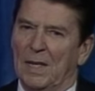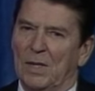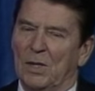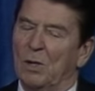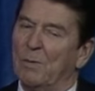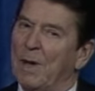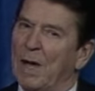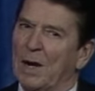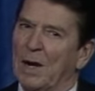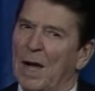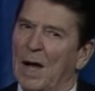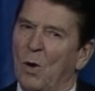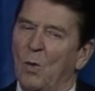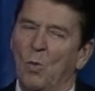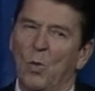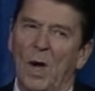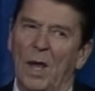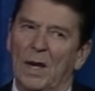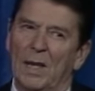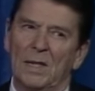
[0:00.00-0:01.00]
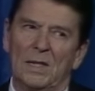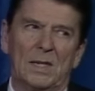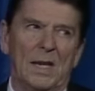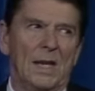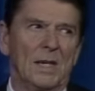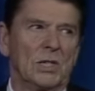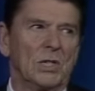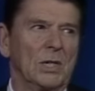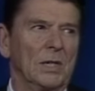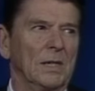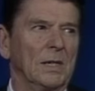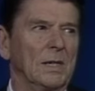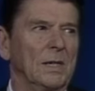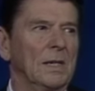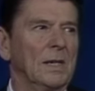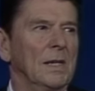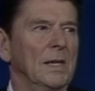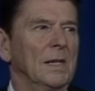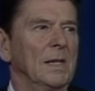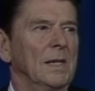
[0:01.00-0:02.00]
No matter how well-intentioned,
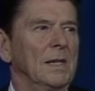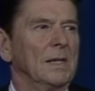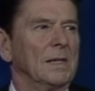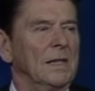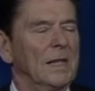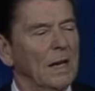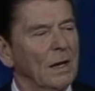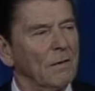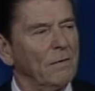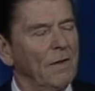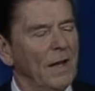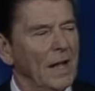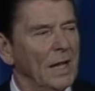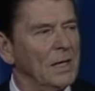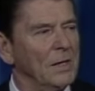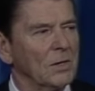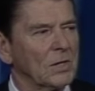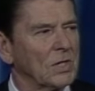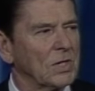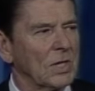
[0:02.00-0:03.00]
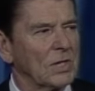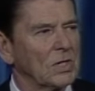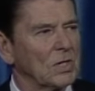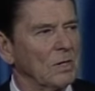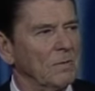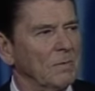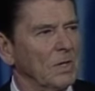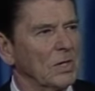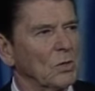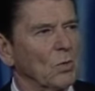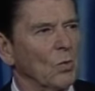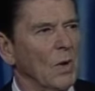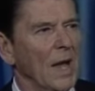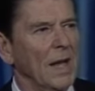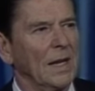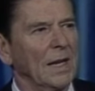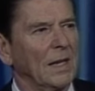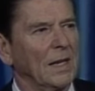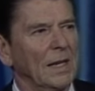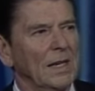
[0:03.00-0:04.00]
their value system is
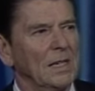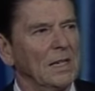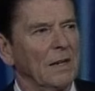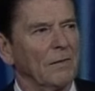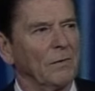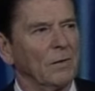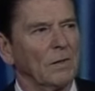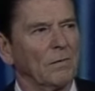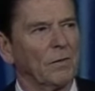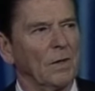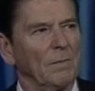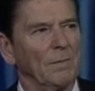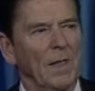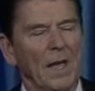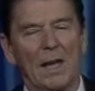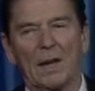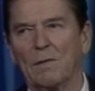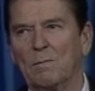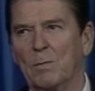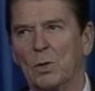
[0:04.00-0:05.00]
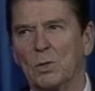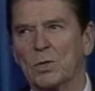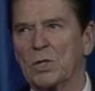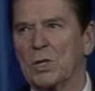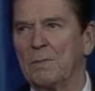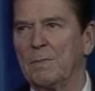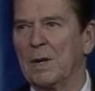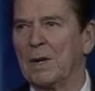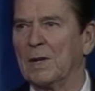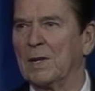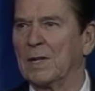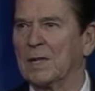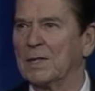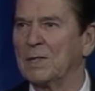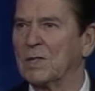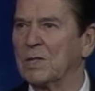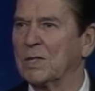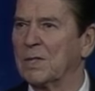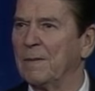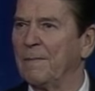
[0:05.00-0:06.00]
radically different from that of most
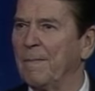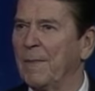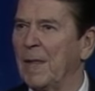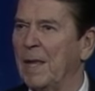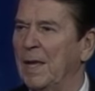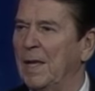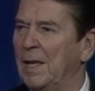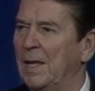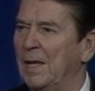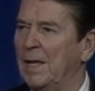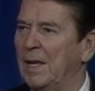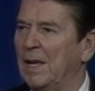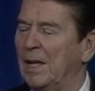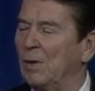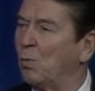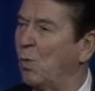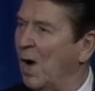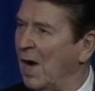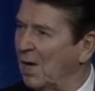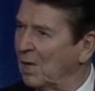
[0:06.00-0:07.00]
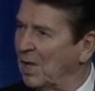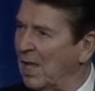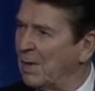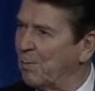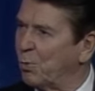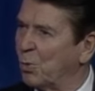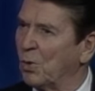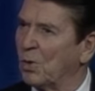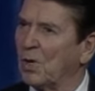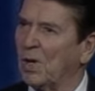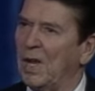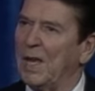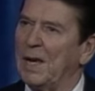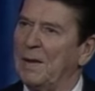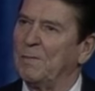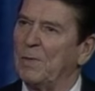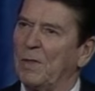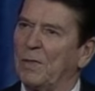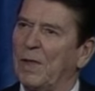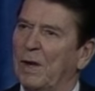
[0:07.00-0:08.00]
Americans. And while they
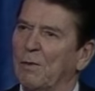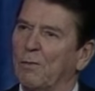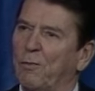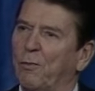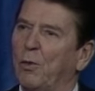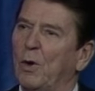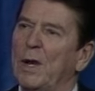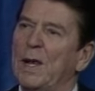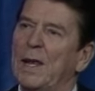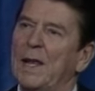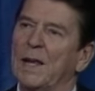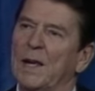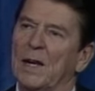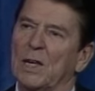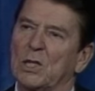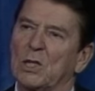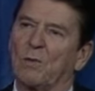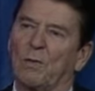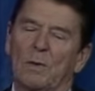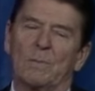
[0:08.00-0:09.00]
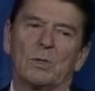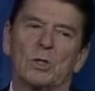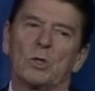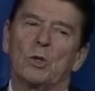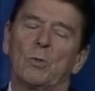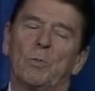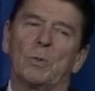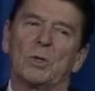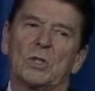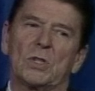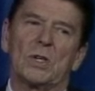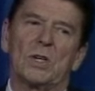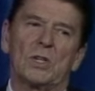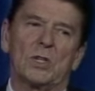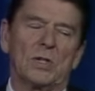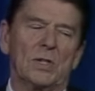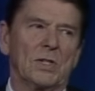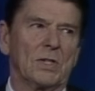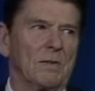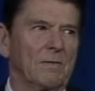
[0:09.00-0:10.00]
proclaim that they're freeing us from
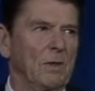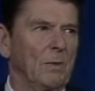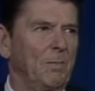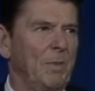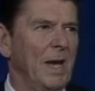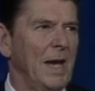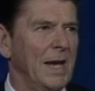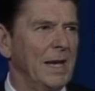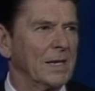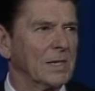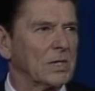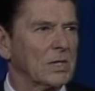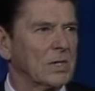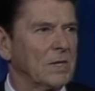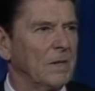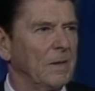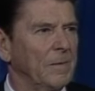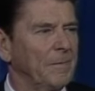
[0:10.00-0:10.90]
superstitions of the past,